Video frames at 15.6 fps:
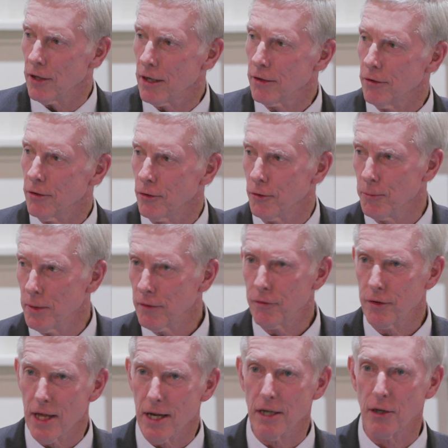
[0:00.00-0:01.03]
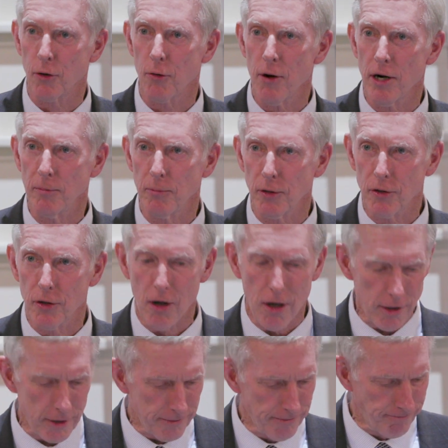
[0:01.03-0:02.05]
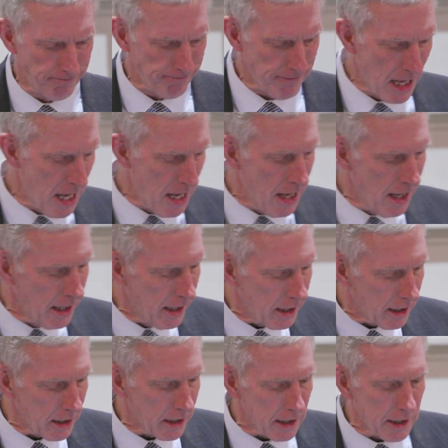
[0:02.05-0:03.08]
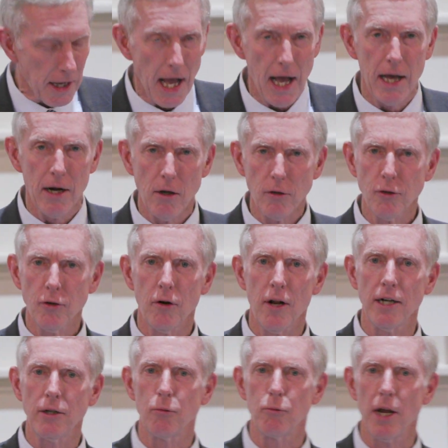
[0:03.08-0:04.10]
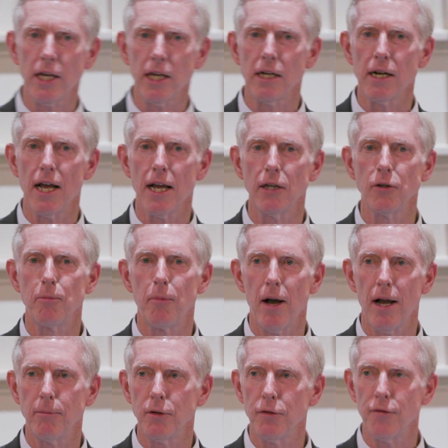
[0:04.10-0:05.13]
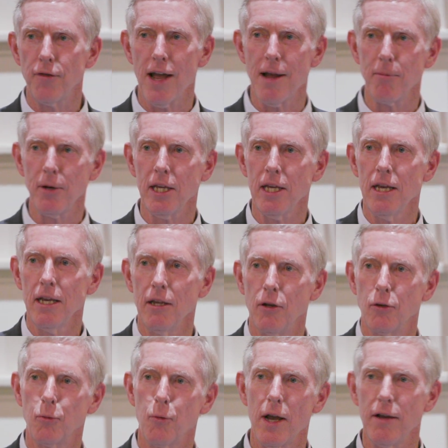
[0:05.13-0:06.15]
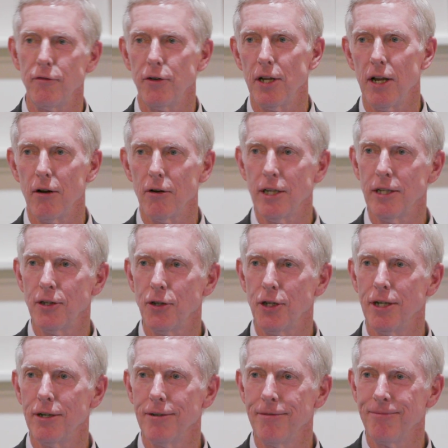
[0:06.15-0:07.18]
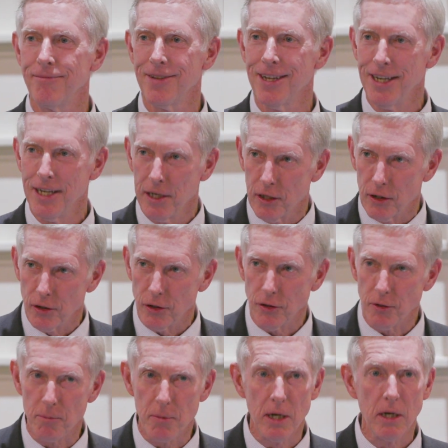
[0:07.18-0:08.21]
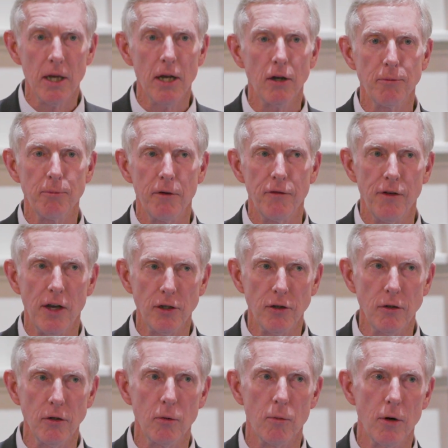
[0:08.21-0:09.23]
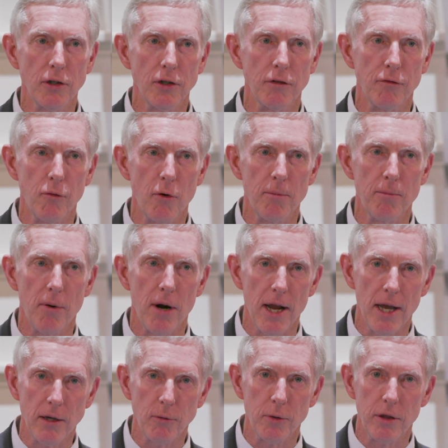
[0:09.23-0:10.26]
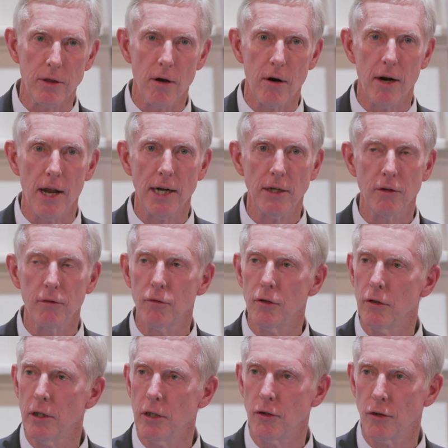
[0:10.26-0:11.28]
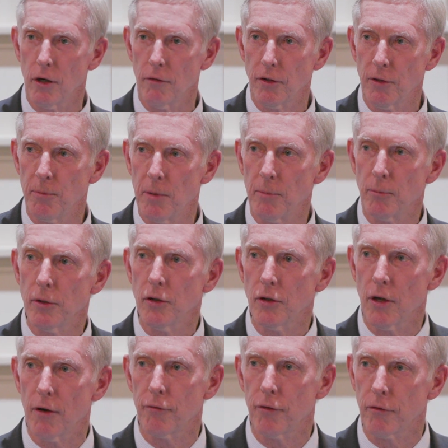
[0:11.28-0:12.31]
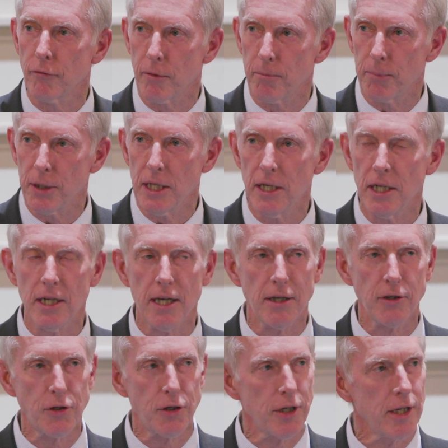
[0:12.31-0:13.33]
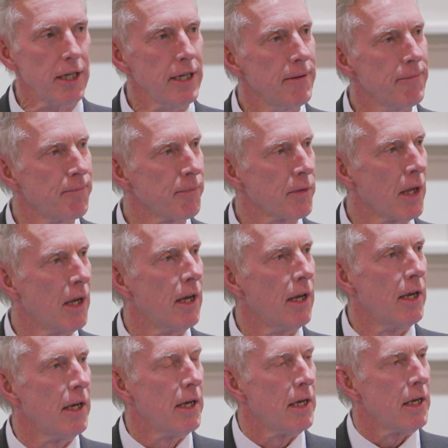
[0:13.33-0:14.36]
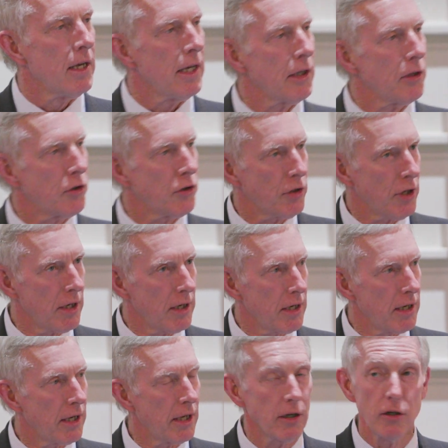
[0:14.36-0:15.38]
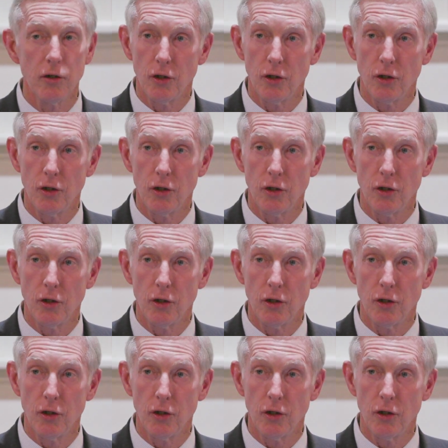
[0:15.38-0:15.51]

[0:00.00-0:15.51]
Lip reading: to Dr. Smith for that incredible talk. I'd also like to recognize Bob's family. His wife Terry is here. She's a mental health professional who works at Fort Bragg with our active duty service members suffering from PTSD. His son